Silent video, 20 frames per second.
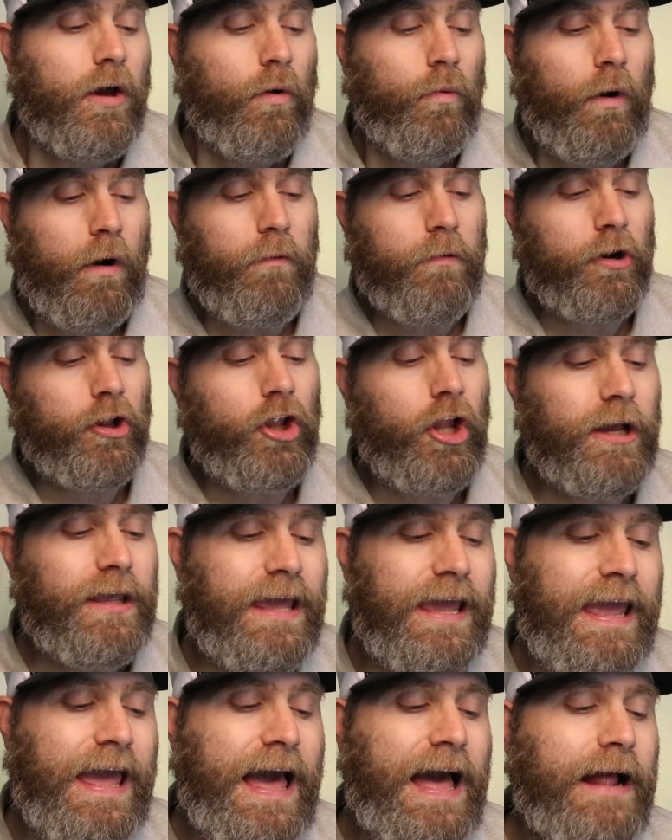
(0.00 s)
what we're
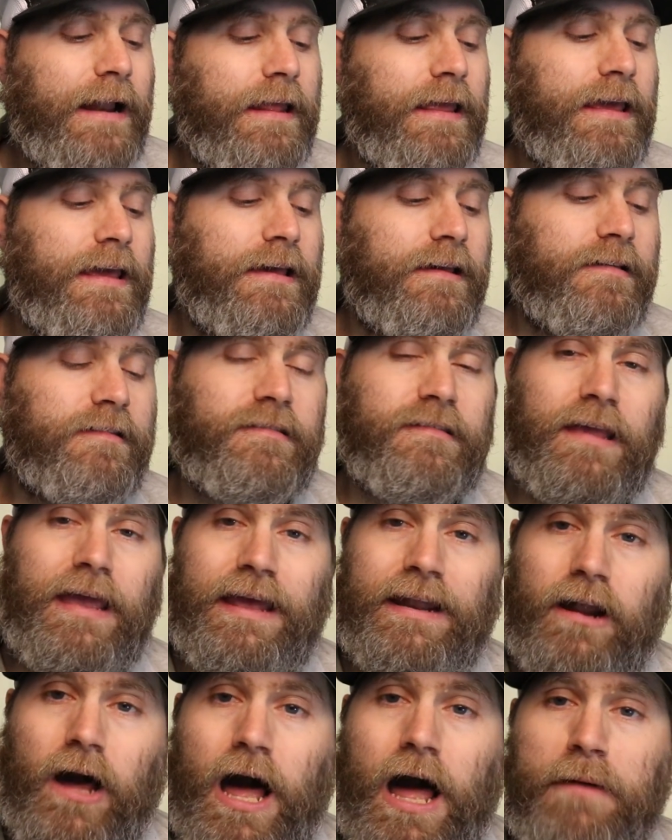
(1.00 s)
looking at is
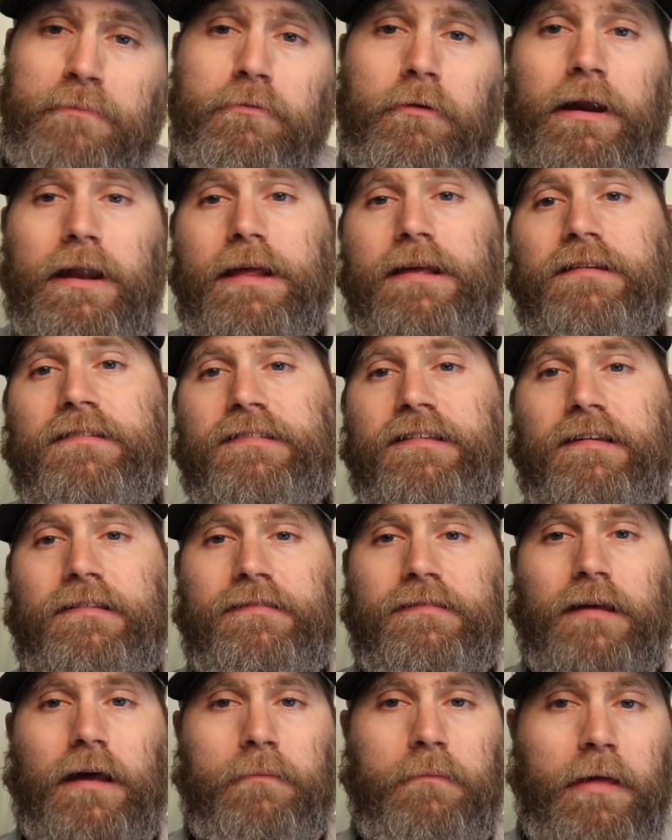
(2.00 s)
an operating
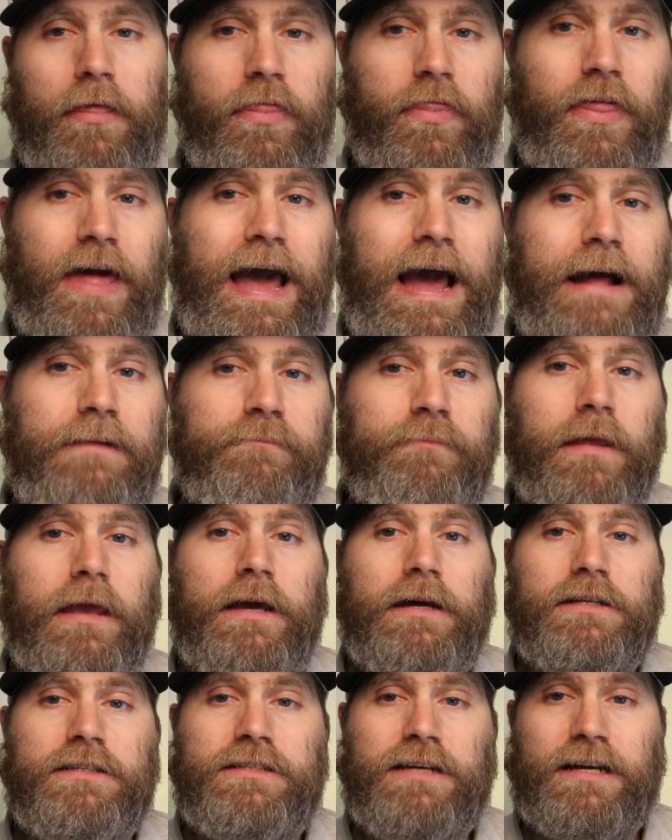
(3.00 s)
system that
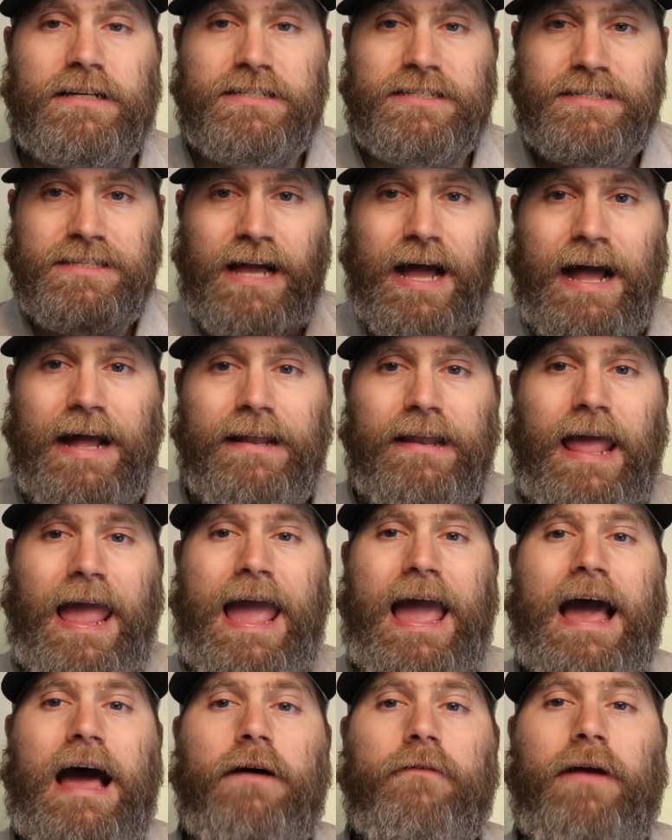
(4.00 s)
does not
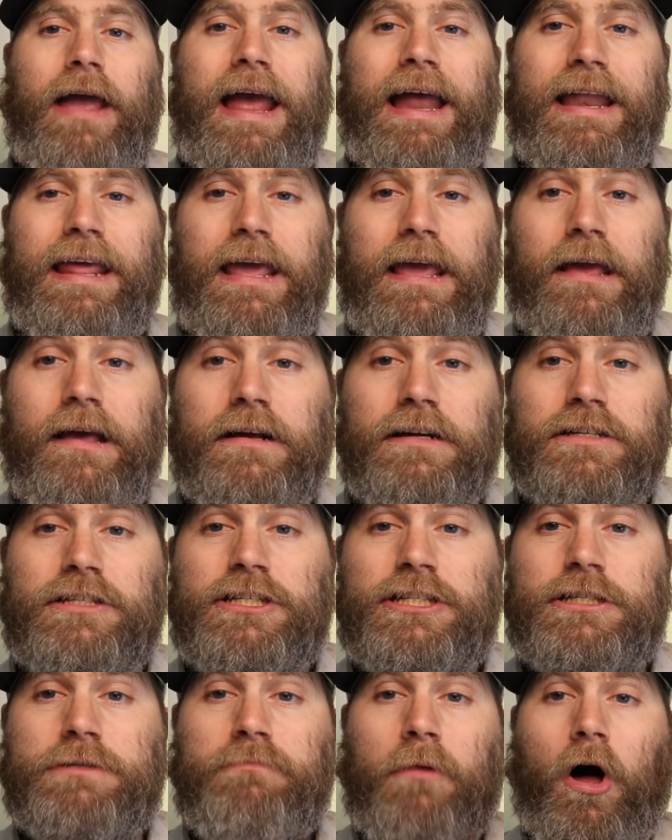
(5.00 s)
have any
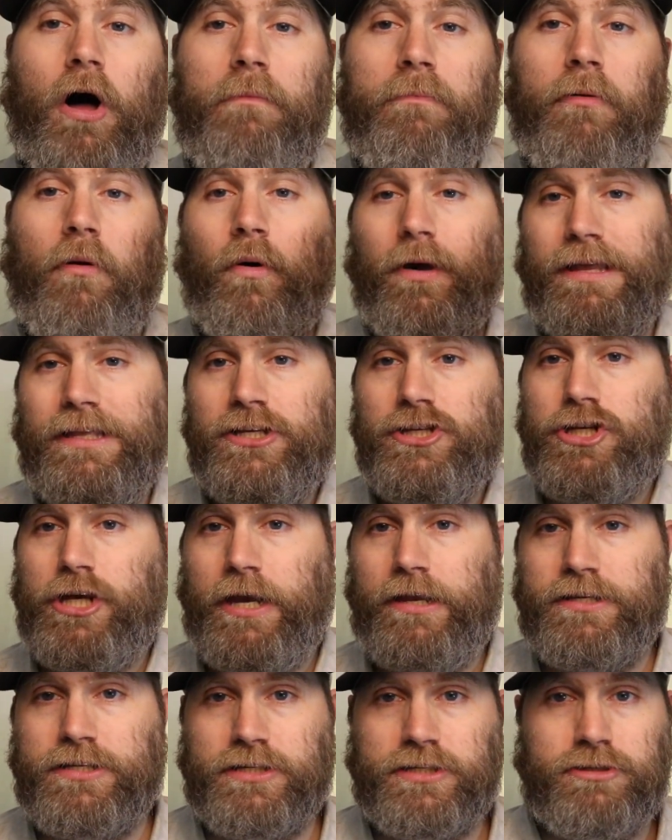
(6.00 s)
small point
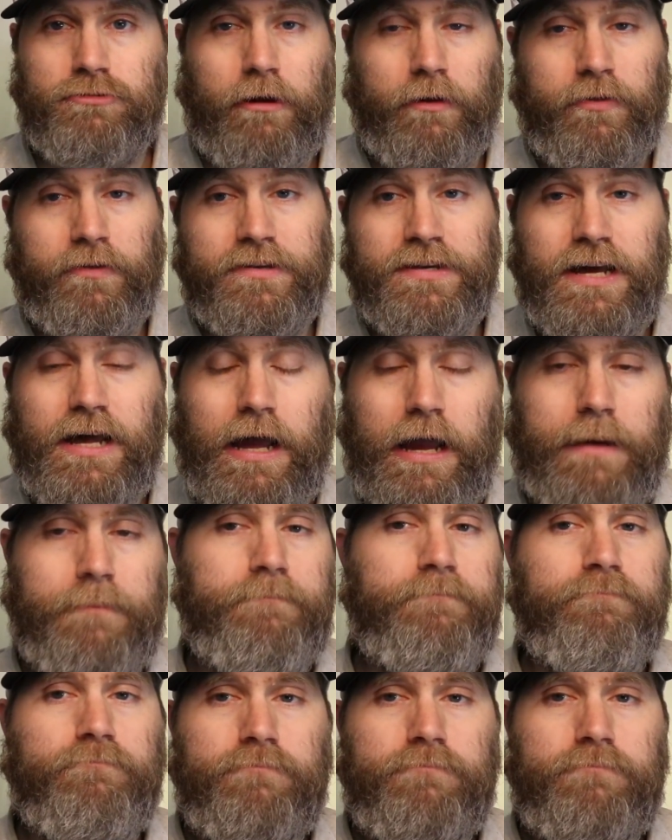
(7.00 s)
changes throughout the time.